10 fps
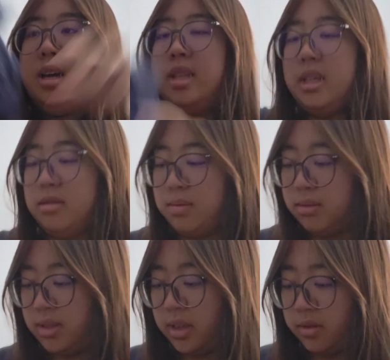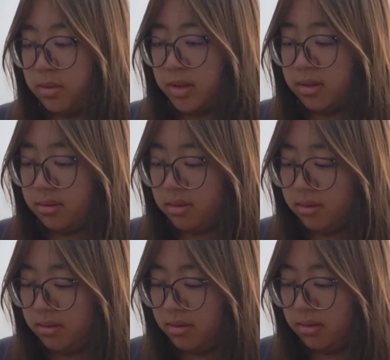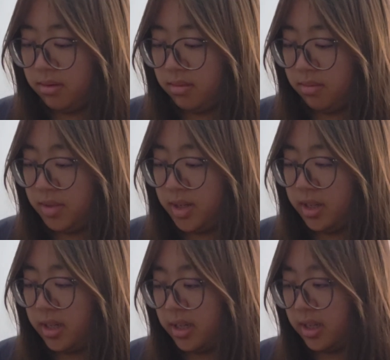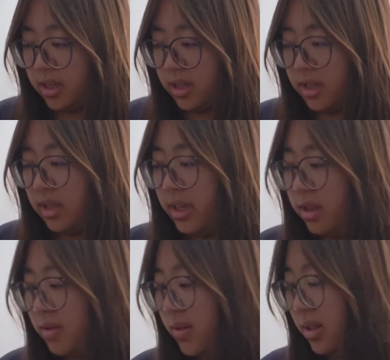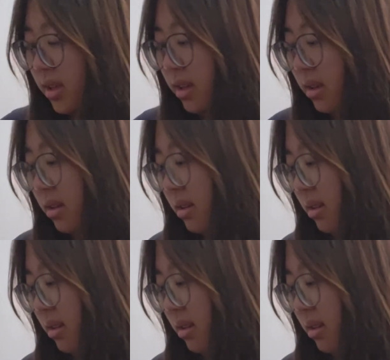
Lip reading: I think I was supposed to take from the middle, but I didn't like the feeling.